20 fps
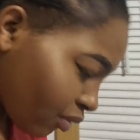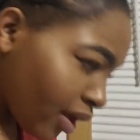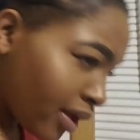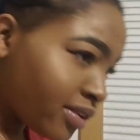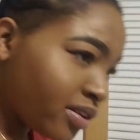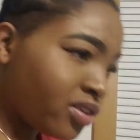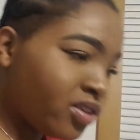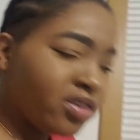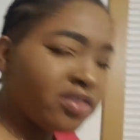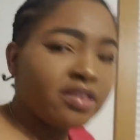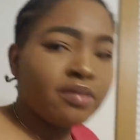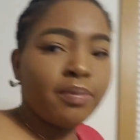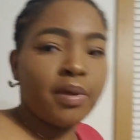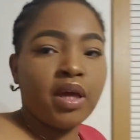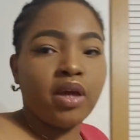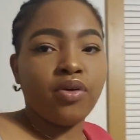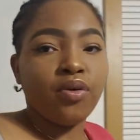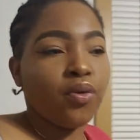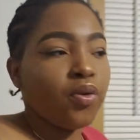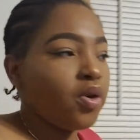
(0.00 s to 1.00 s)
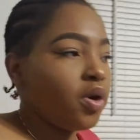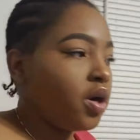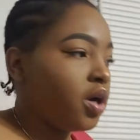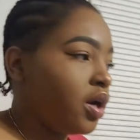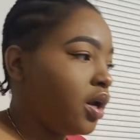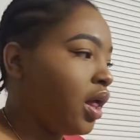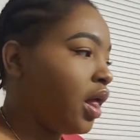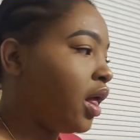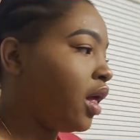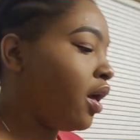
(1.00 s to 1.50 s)
Is it just me
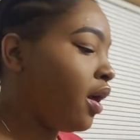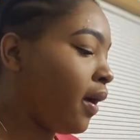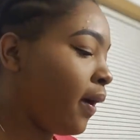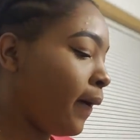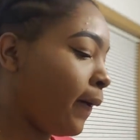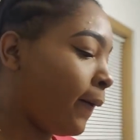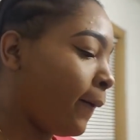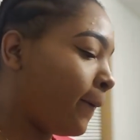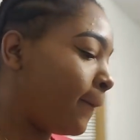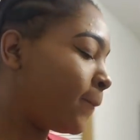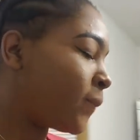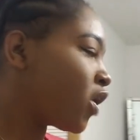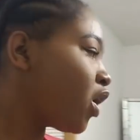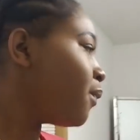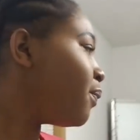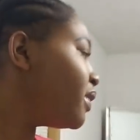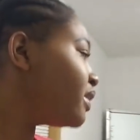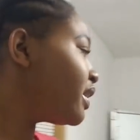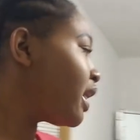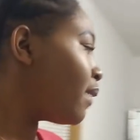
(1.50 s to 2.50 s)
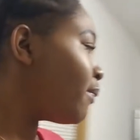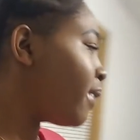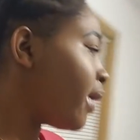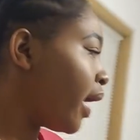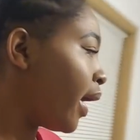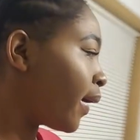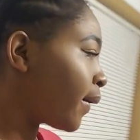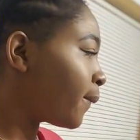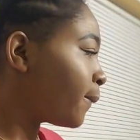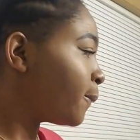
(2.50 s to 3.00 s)
or go put that
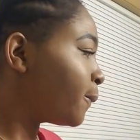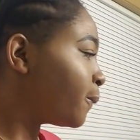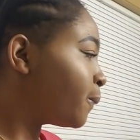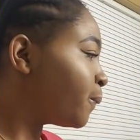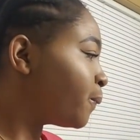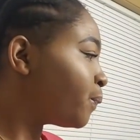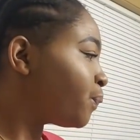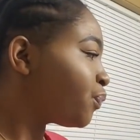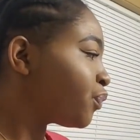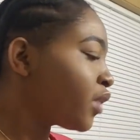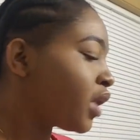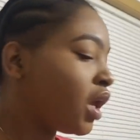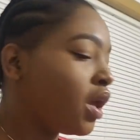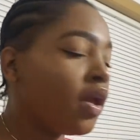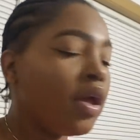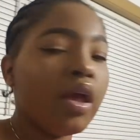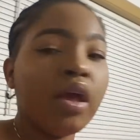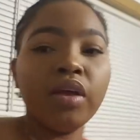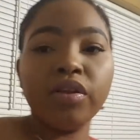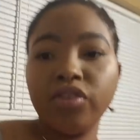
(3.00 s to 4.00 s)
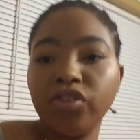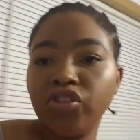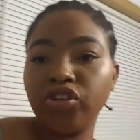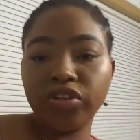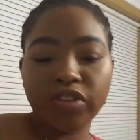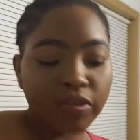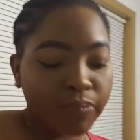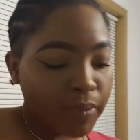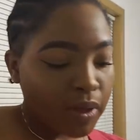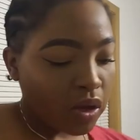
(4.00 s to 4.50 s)
back. Is it
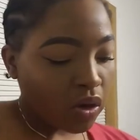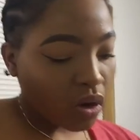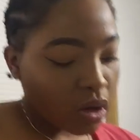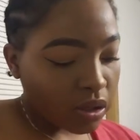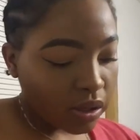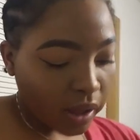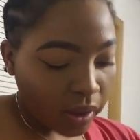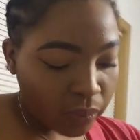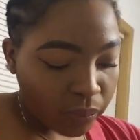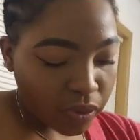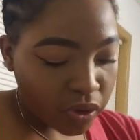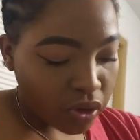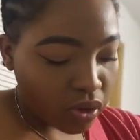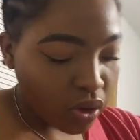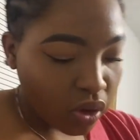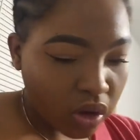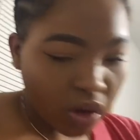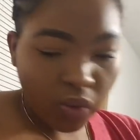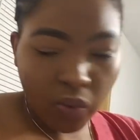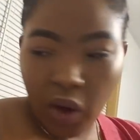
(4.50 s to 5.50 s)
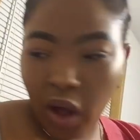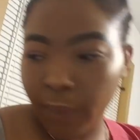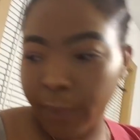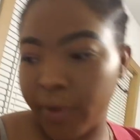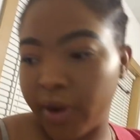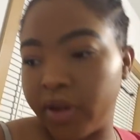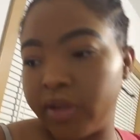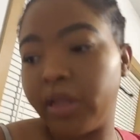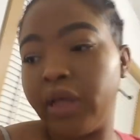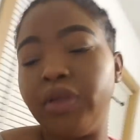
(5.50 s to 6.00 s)
just me or like when you go to
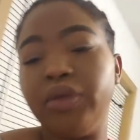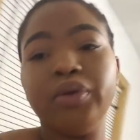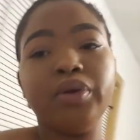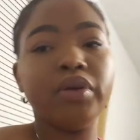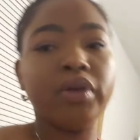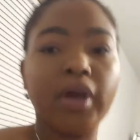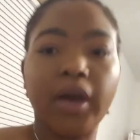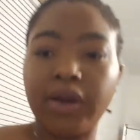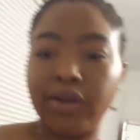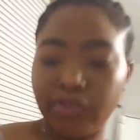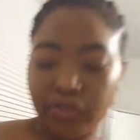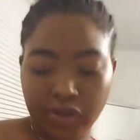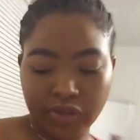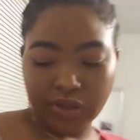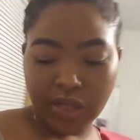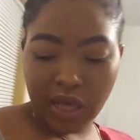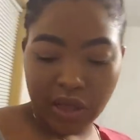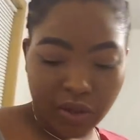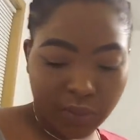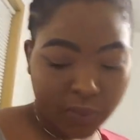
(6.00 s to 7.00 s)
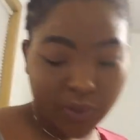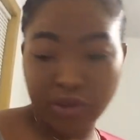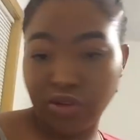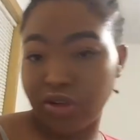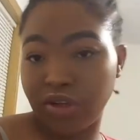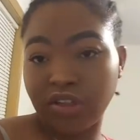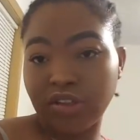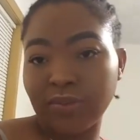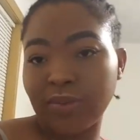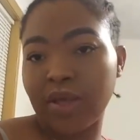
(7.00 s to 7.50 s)
Walmart, like you can kind of dress how you want to
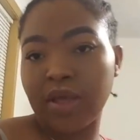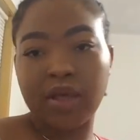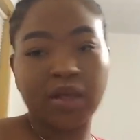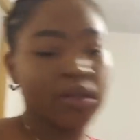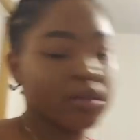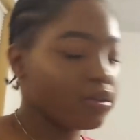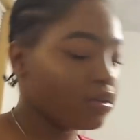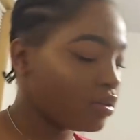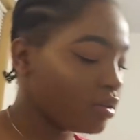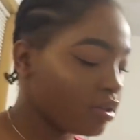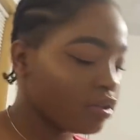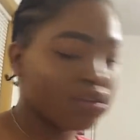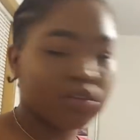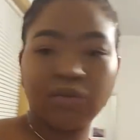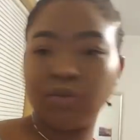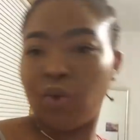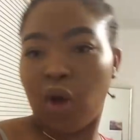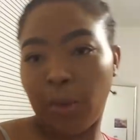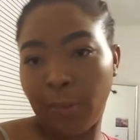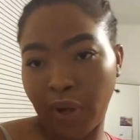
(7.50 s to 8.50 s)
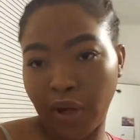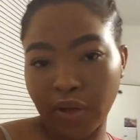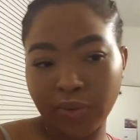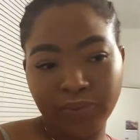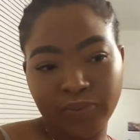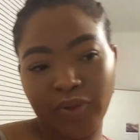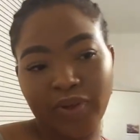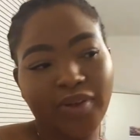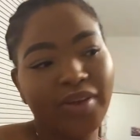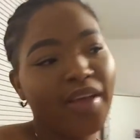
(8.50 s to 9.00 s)
dress because it's Walmart?
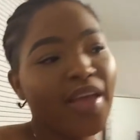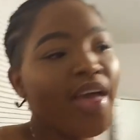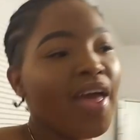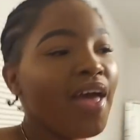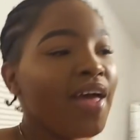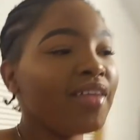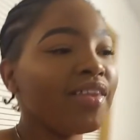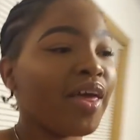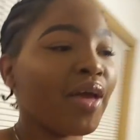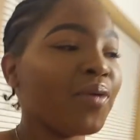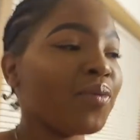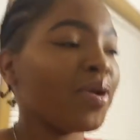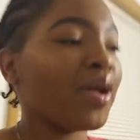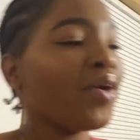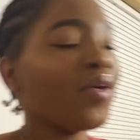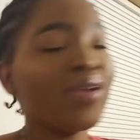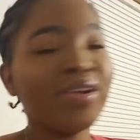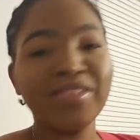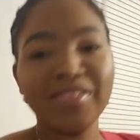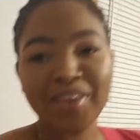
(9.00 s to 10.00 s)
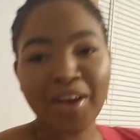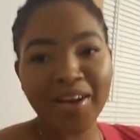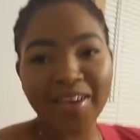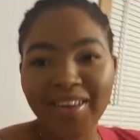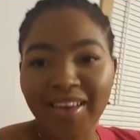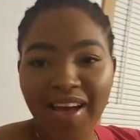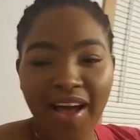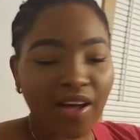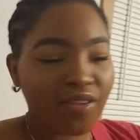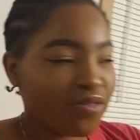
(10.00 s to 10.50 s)
Like when I go to
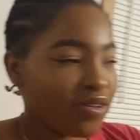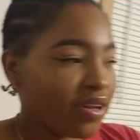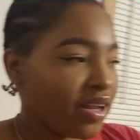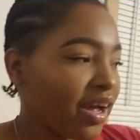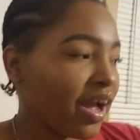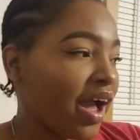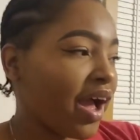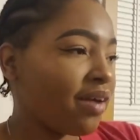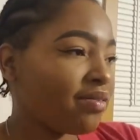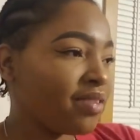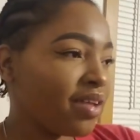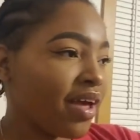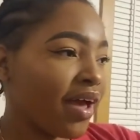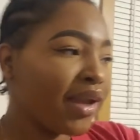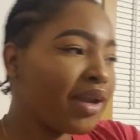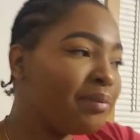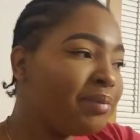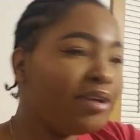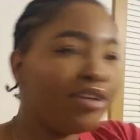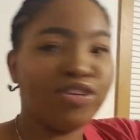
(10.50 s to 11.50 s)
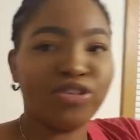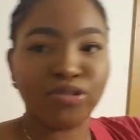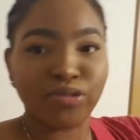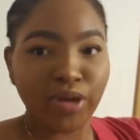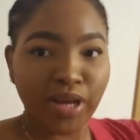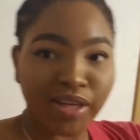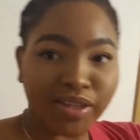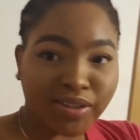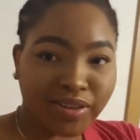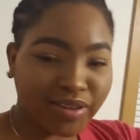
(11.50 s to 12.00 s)
Target, I feel like I have to kind of be
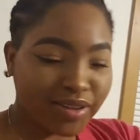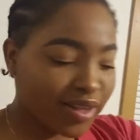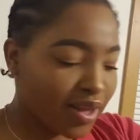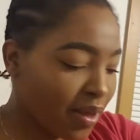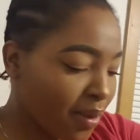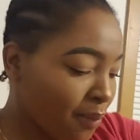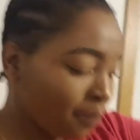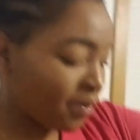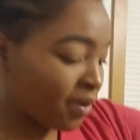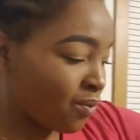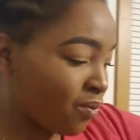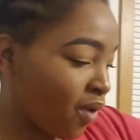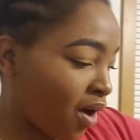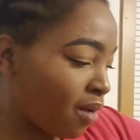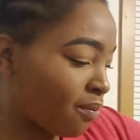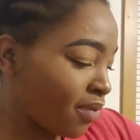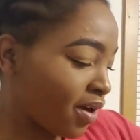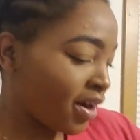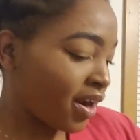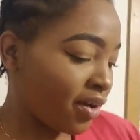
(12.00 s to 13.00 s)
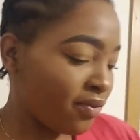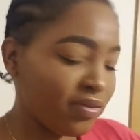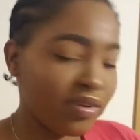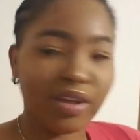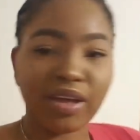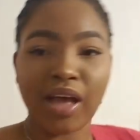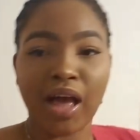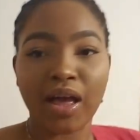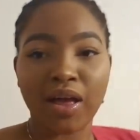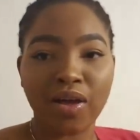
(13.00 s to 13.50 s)
dressed. But Walmart, I feel
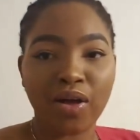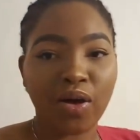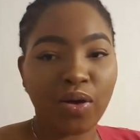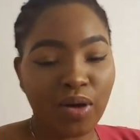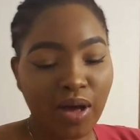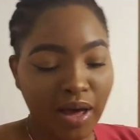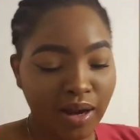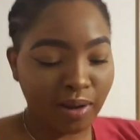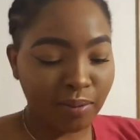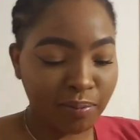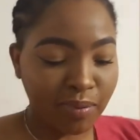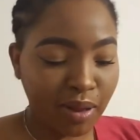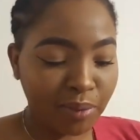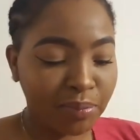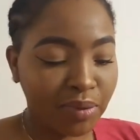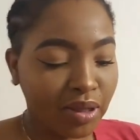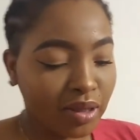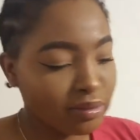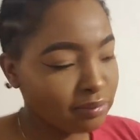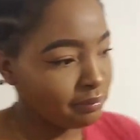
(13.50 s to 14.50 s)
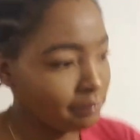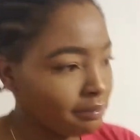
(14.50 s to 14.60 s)
like I can go kind of bummy